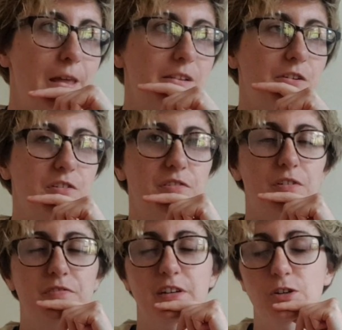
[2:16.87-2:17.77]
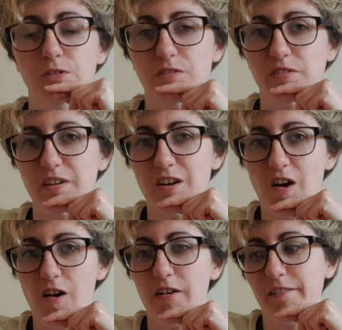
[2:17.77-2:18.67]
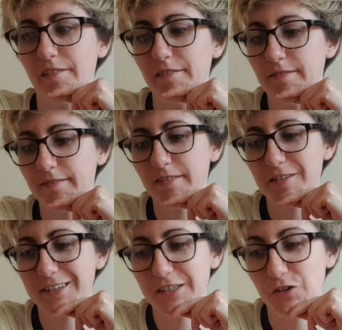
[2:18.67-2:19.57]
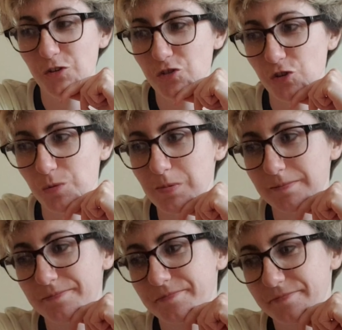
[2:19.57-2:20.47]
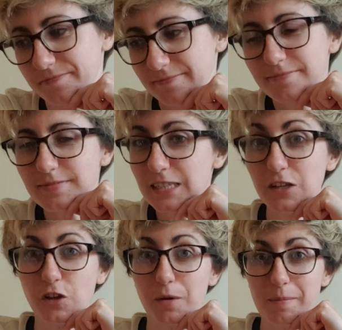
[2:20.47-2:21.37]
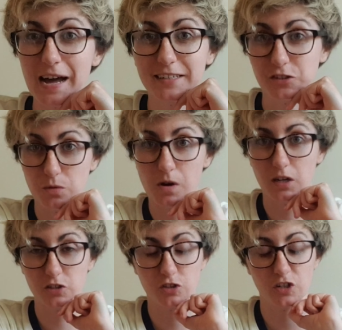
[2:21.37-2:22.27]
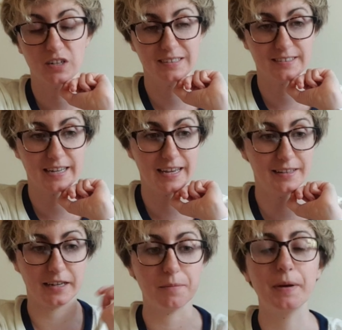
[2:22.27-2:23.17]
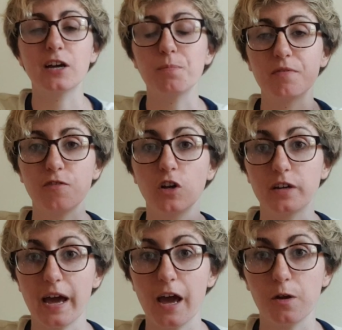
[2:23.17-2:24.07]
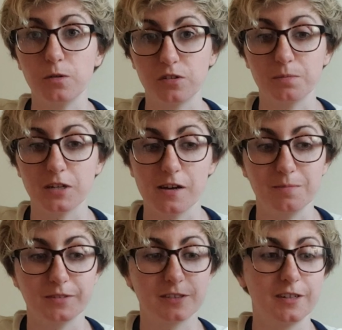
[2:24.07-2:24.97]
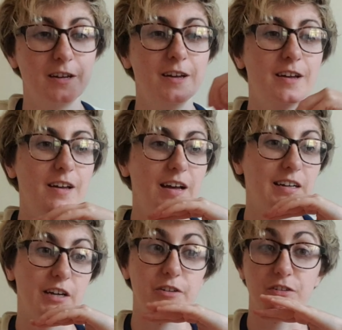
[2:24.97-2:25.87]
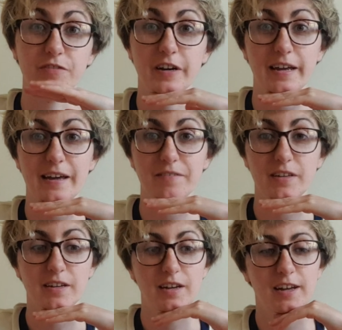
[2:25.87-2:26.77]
There's a few videos of it on YouTube. They're mad to watch. They're insane. They can pick up a full cow sometimes. Cows are very heavy.